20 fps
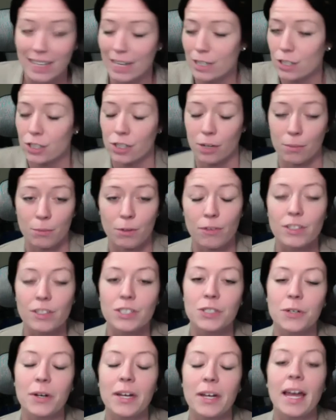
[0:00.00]
I just start moving
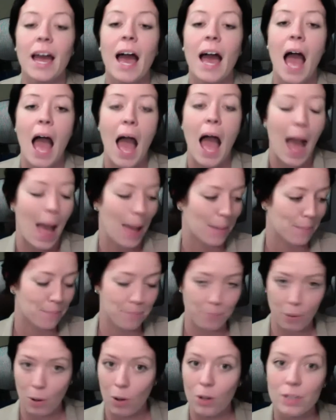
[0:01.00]
to it. I
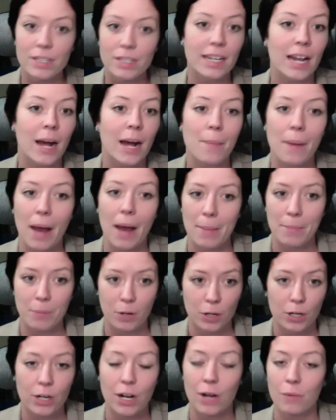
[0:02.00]
pulled it up, I
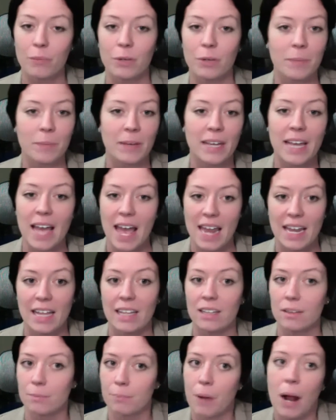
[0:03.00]
put it on repeat, and it
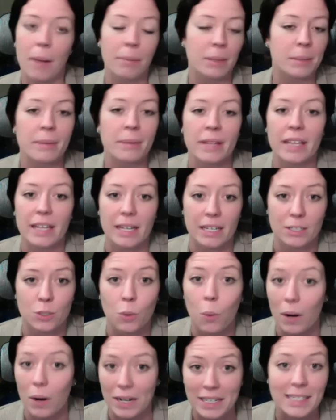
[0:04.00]
probably played
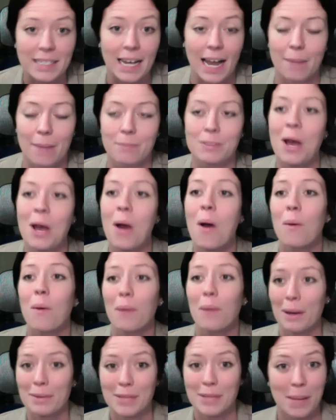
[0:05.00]
20 times
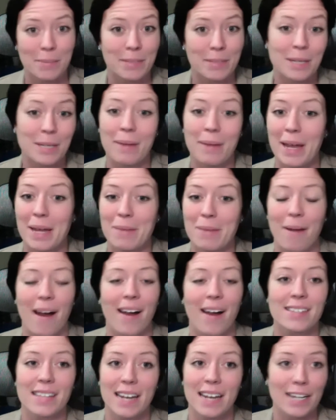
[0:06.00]
while I was emptying my inbox,
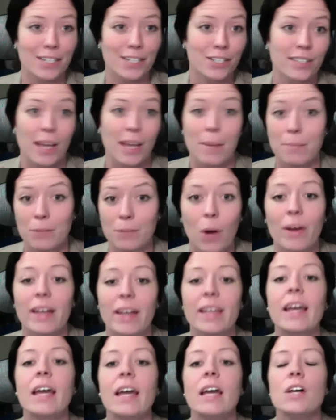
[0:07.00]
and I just kept
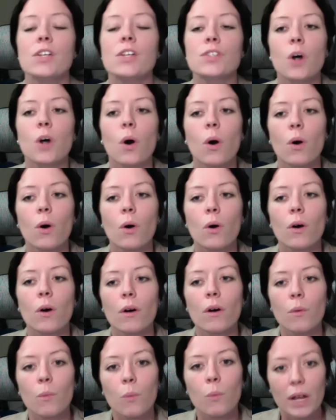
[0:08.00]
going. So
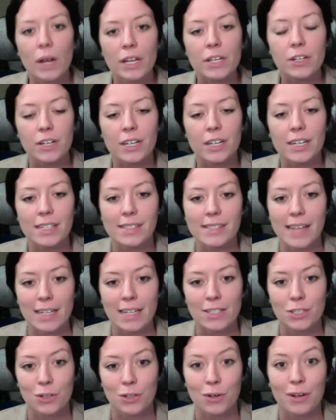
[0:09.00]
when you're going to
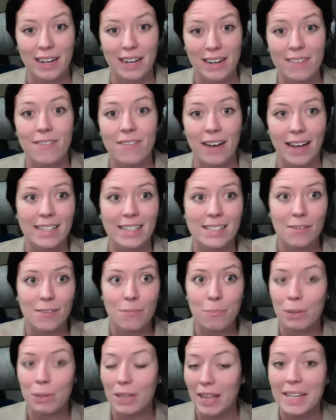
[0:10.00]
send your invites,
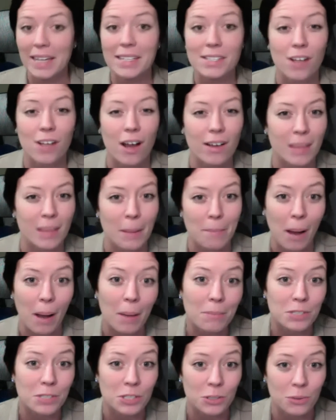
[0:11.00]
play a song that
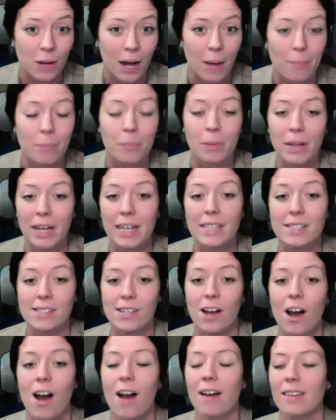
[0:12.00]
pumps you up, play a
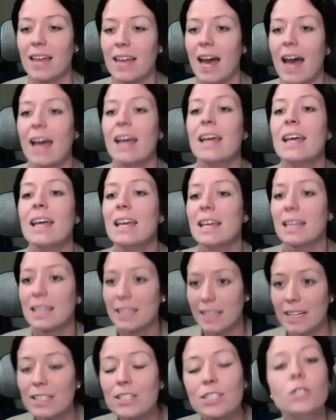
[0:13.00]
song that
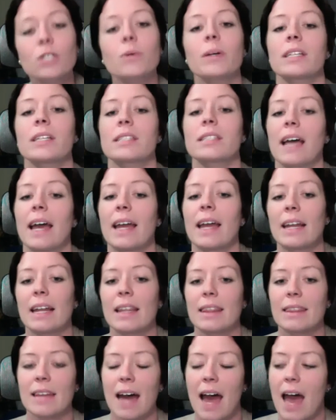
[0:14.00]
gets you
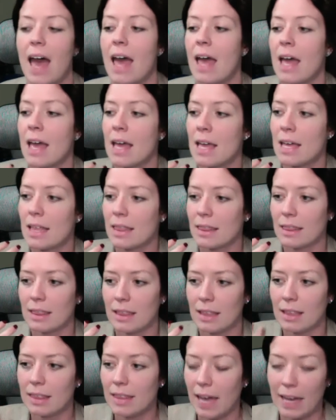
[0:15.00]
excited, that
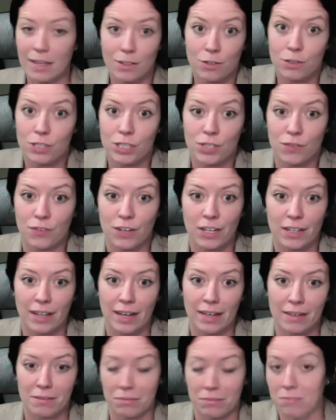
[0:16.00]
you just feel
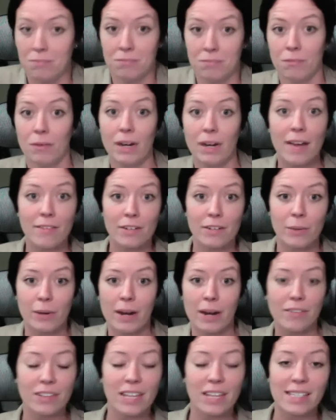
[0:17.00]
like
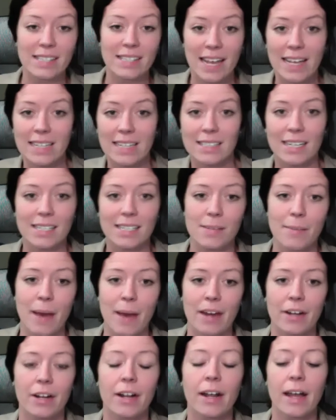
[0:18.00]
whatever they say, it doesn't
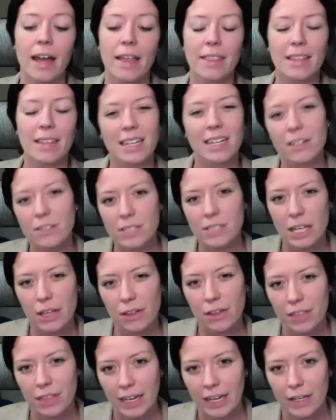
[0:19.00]
matter. And then here's the
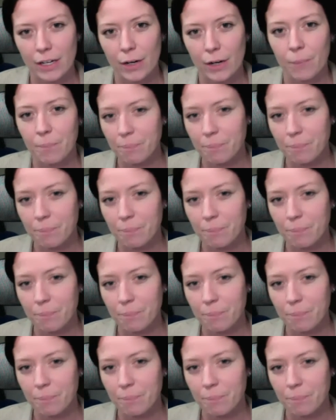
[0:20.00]
other thing I do.